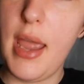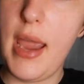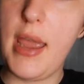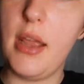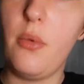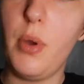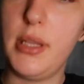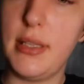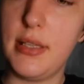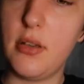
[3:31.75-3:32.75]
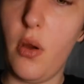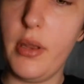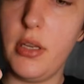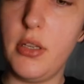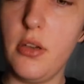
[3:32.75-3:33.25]
And what this is
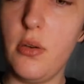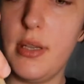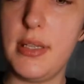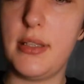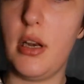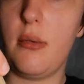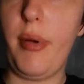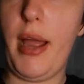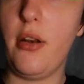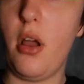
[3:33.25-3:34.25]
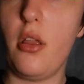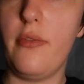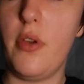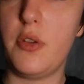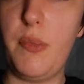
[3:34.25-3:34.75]
going to do is it's gonna bind all
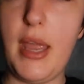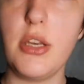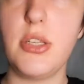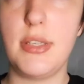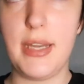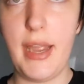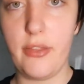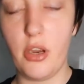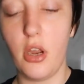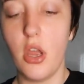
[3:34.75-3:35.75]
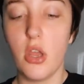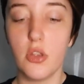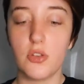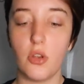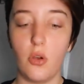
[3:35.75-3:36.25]
of those pages together
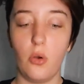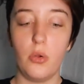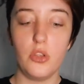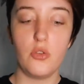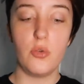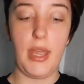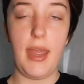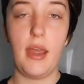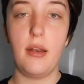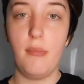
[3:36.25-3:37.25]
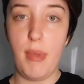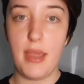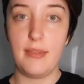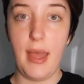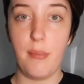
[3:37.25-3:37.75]
so you can
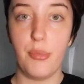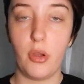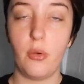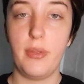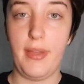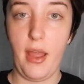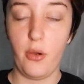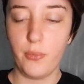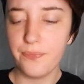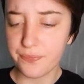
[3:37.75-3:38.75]
make that book without